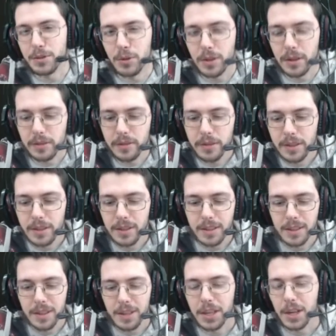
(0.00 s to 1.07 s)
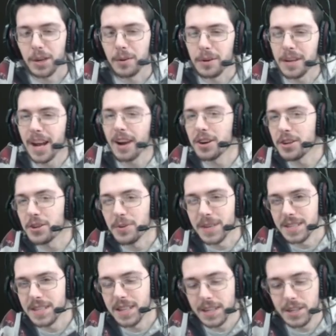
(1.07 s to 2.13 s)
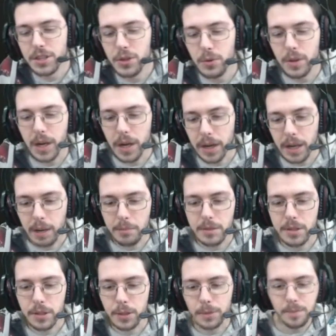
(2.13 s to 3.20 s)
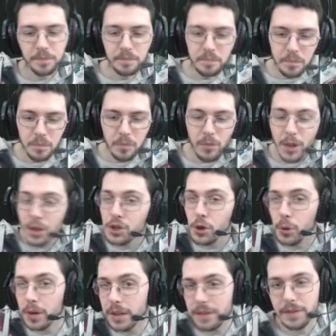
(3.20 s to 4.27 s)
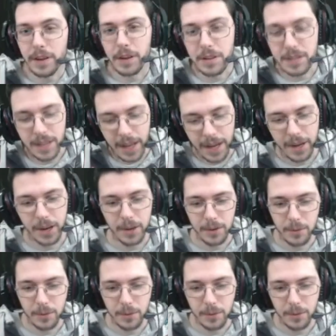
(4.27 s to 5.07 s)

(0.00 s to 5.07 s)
of you know characteristic to their name. So Tori the Fierce. I don't know. We'll